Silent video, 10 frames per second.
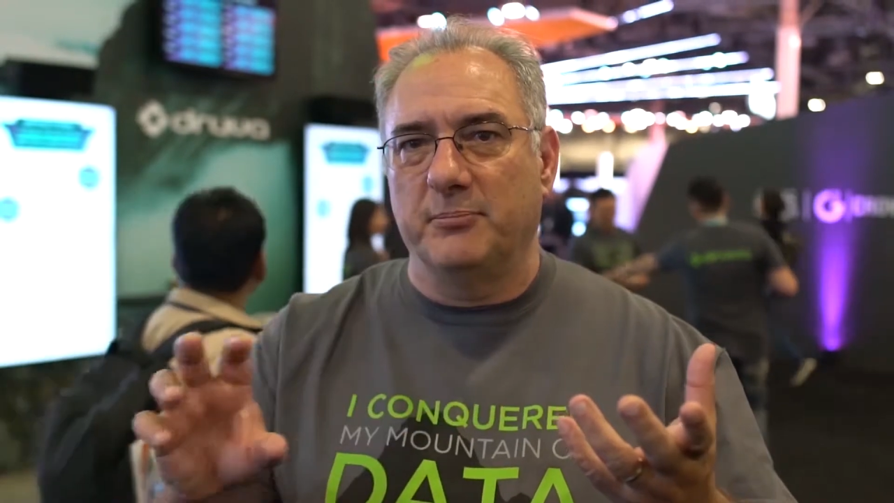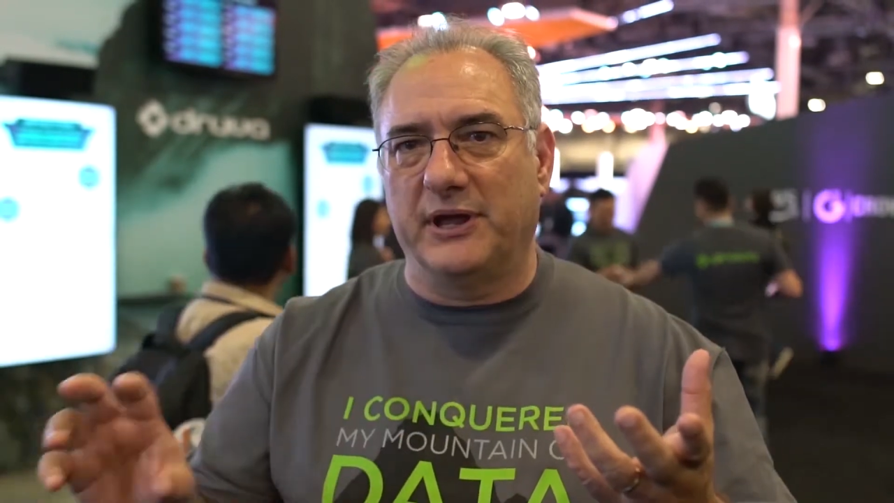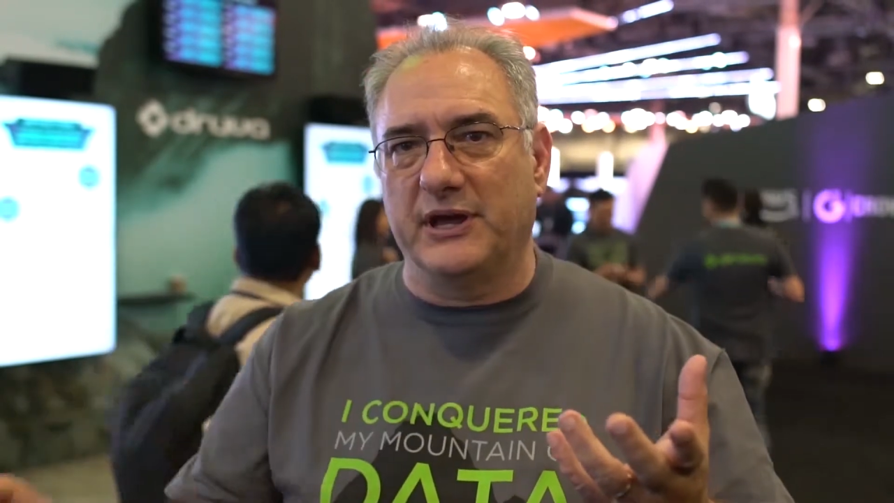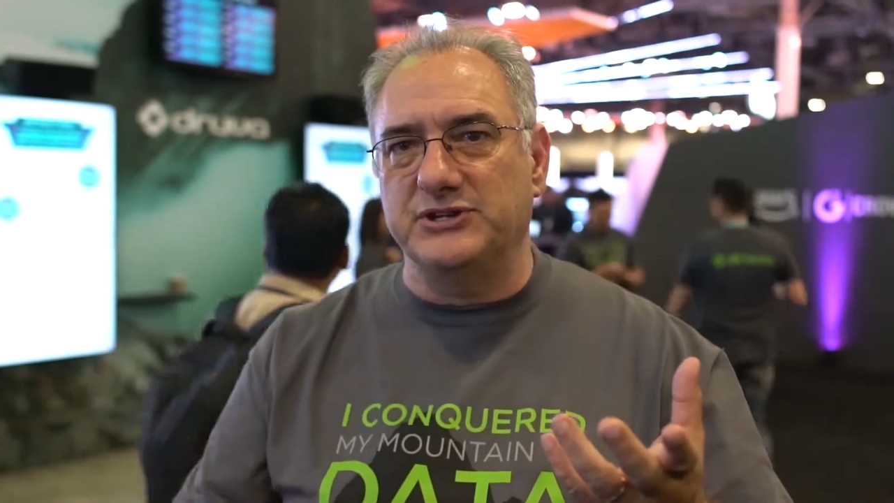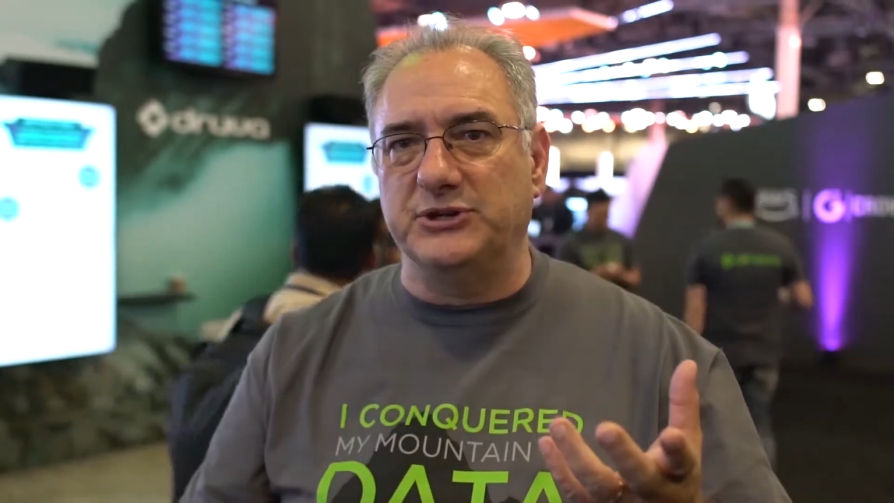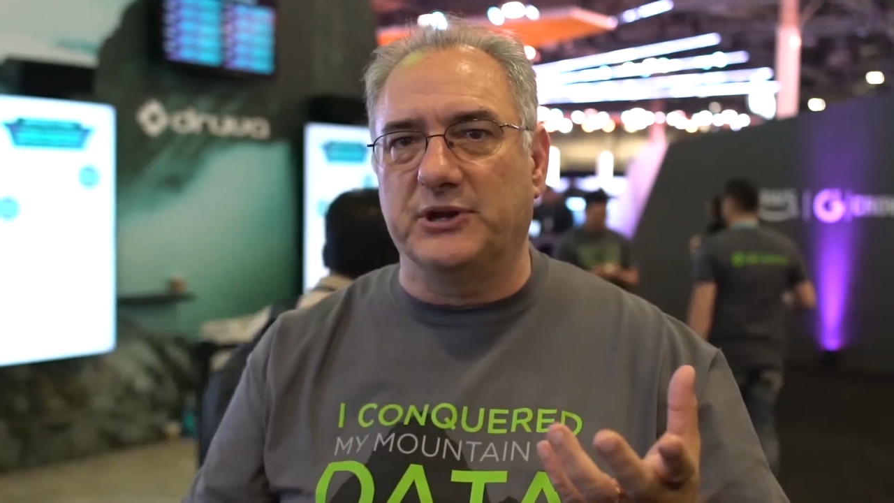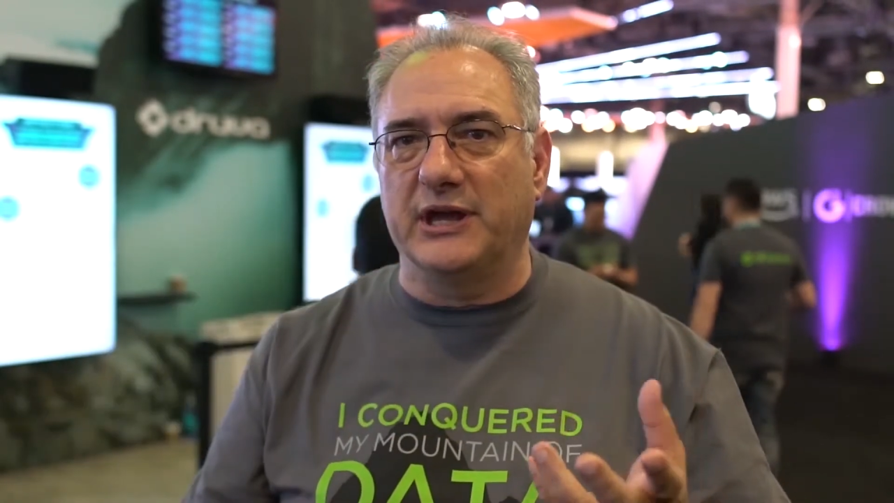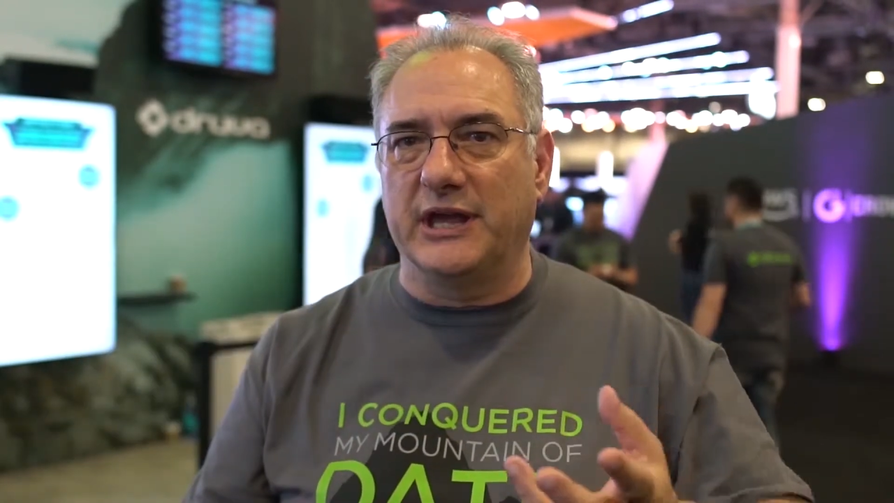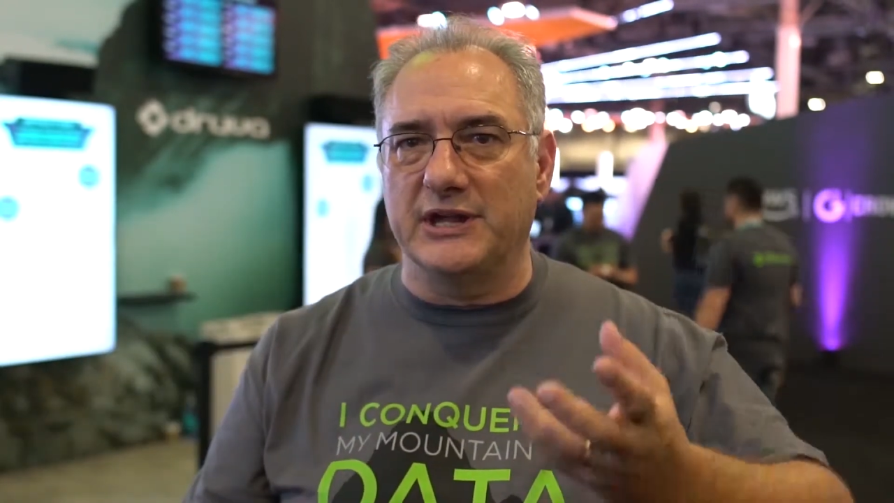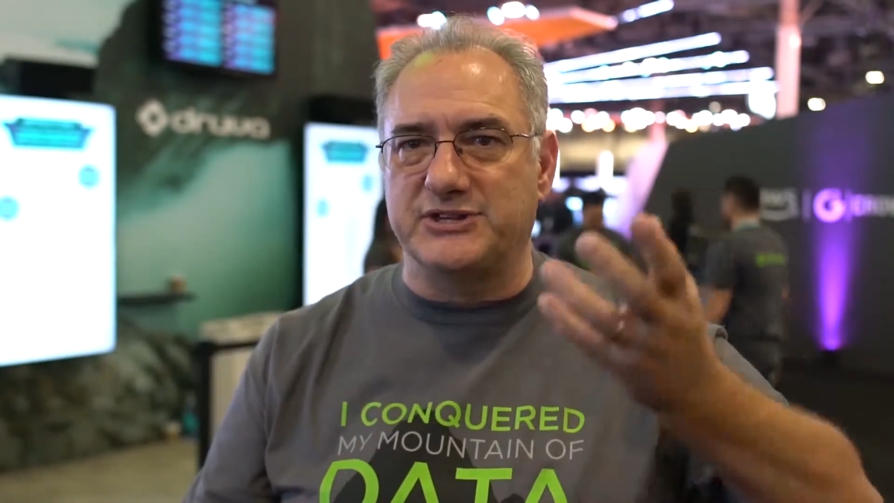because you
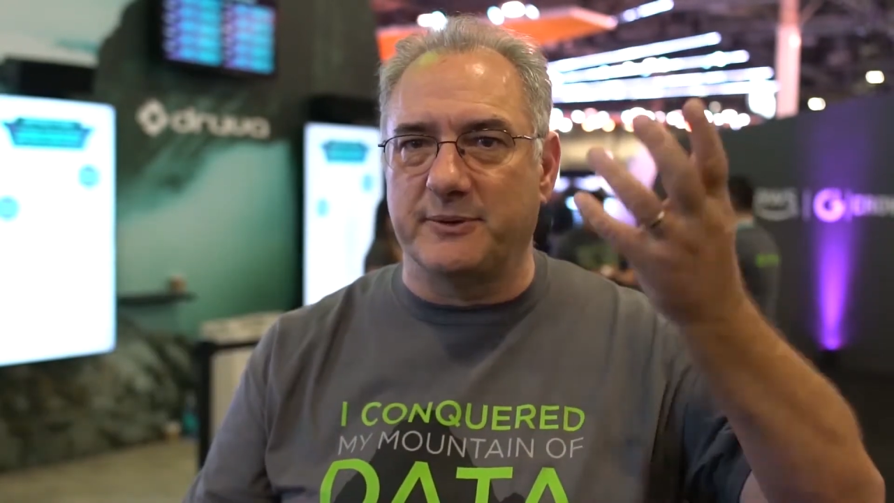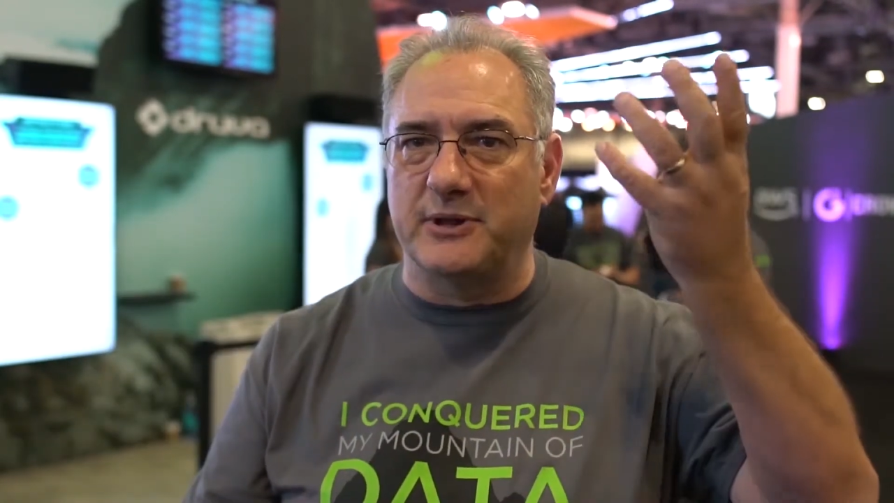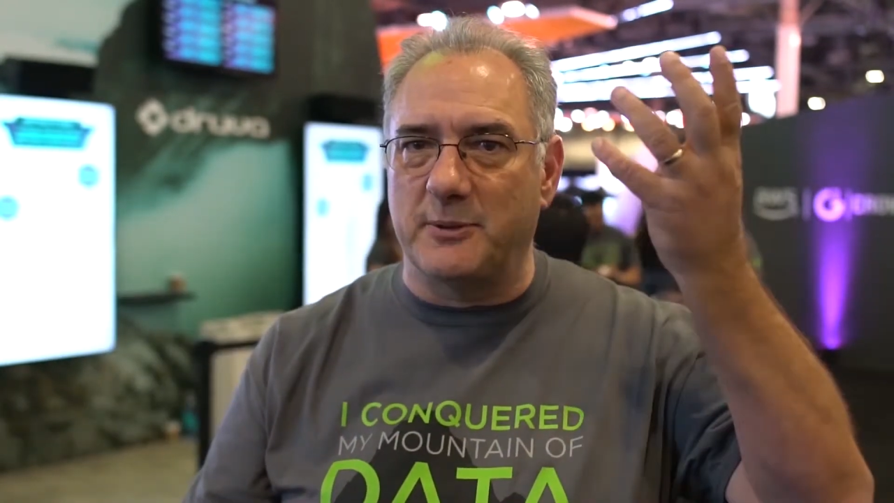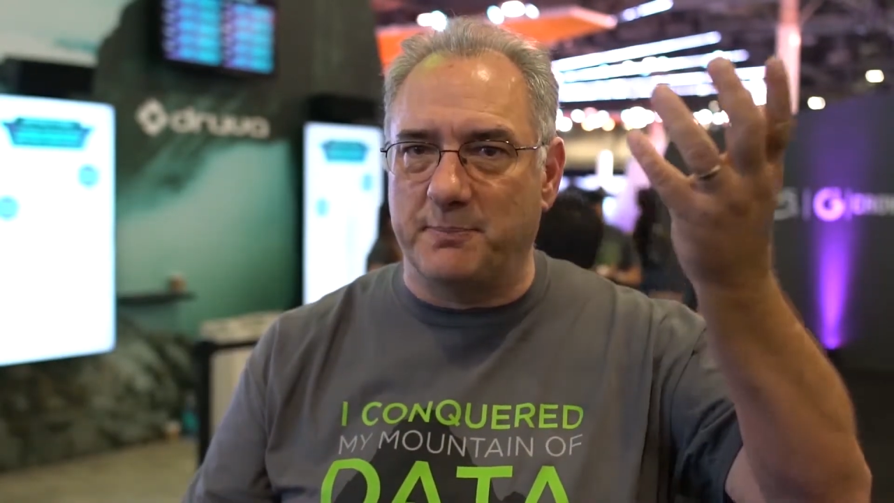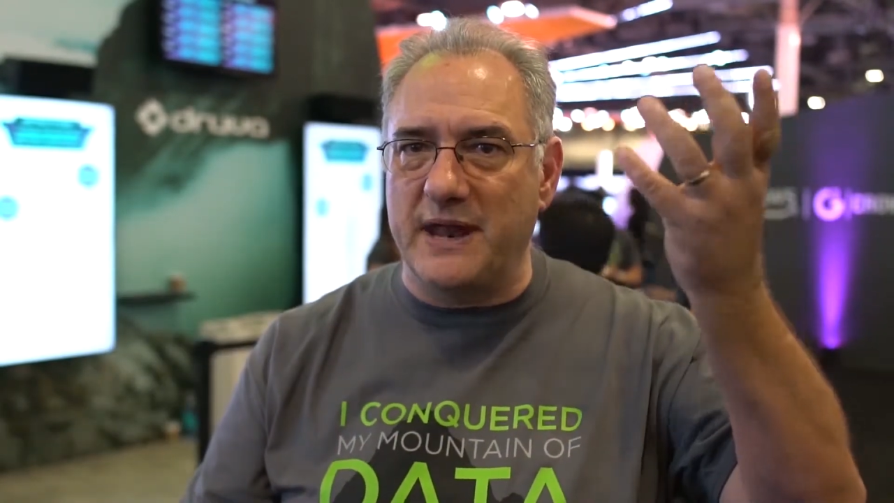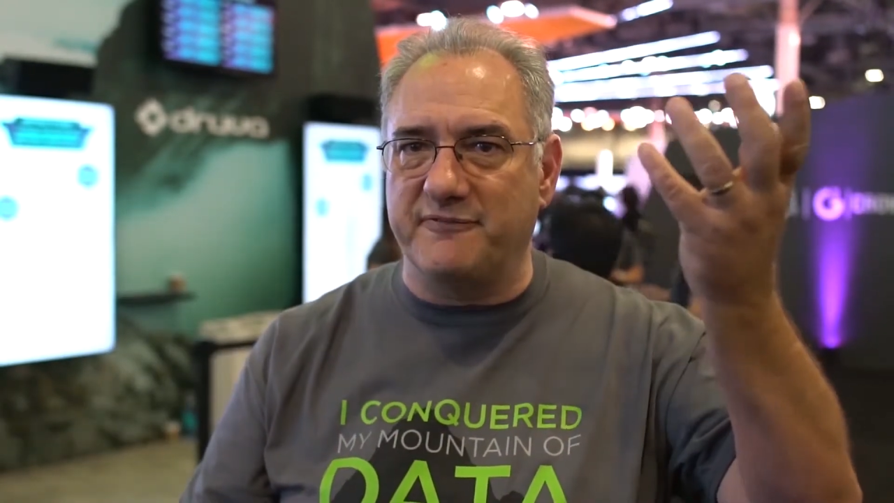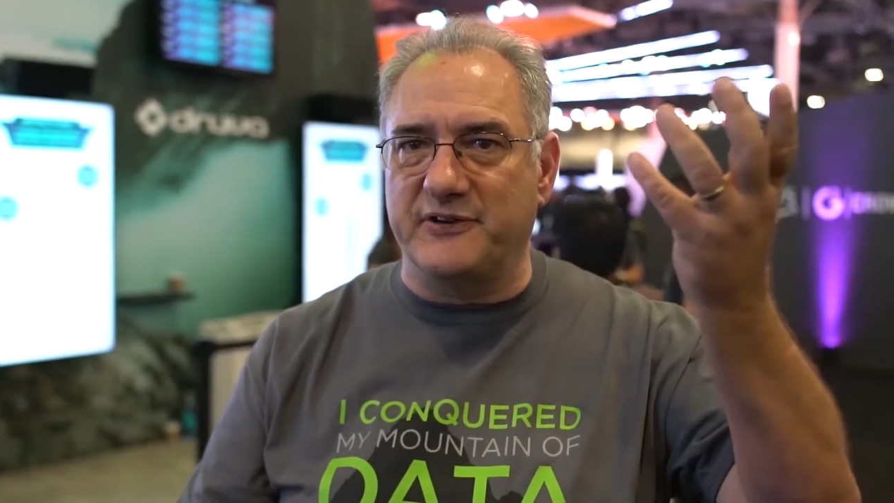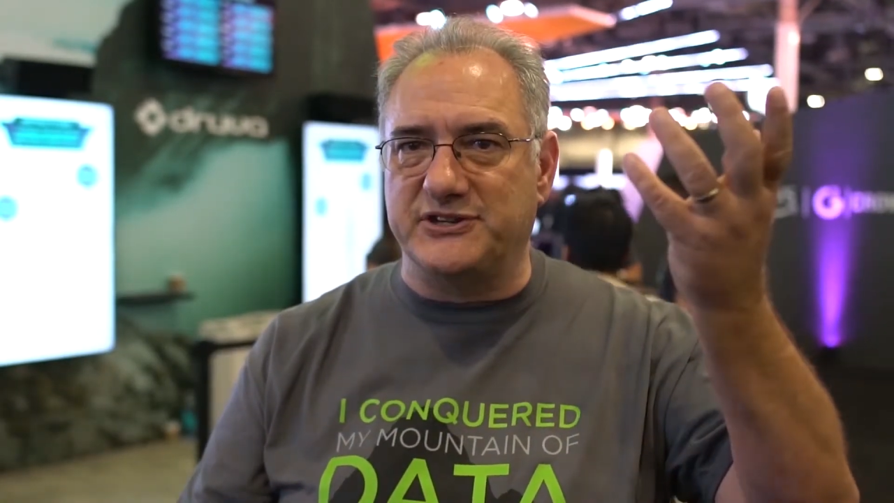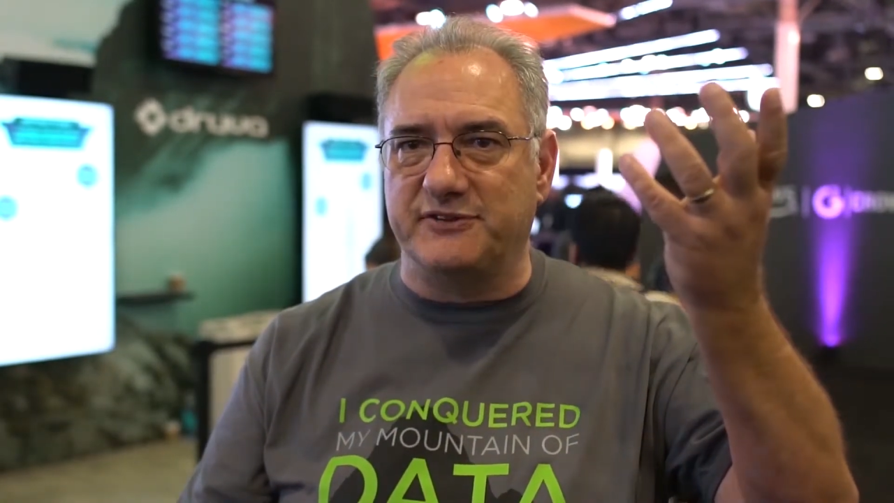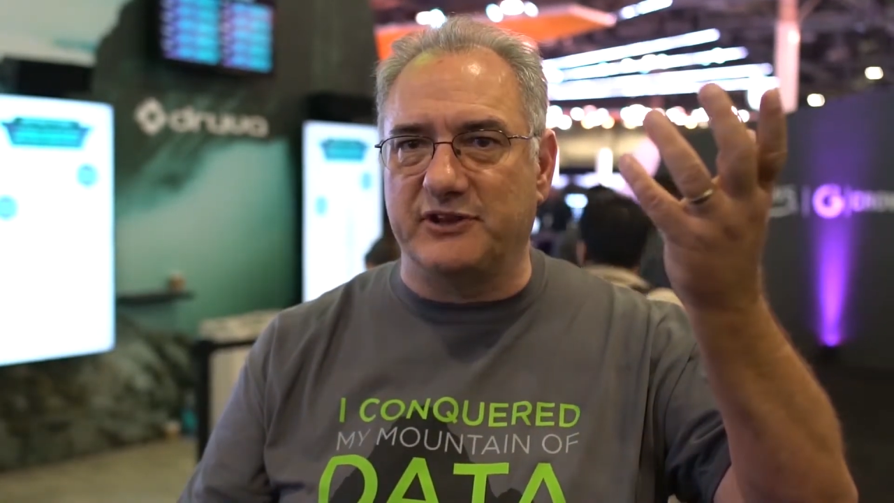can get some of the benefits